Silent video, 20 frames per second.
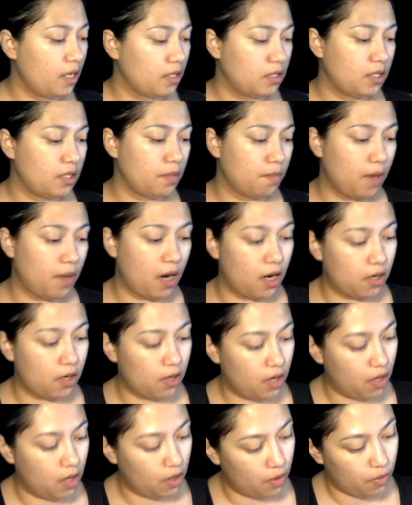
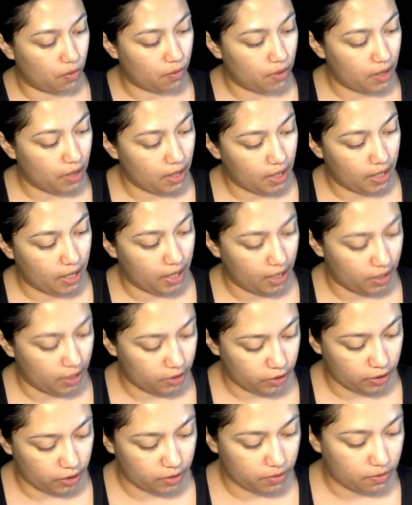tomorrow and
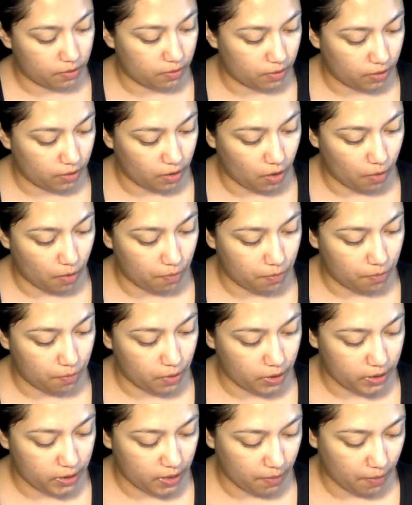just
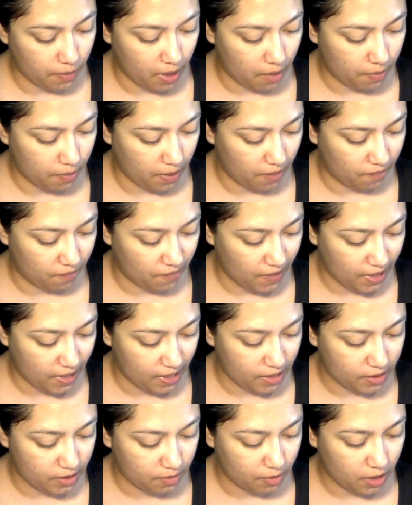put some on my
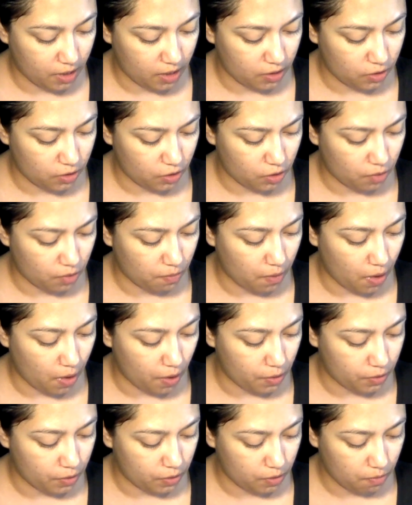face, because you're
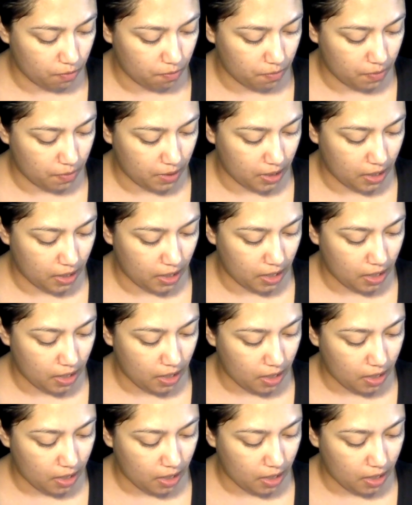supposed to be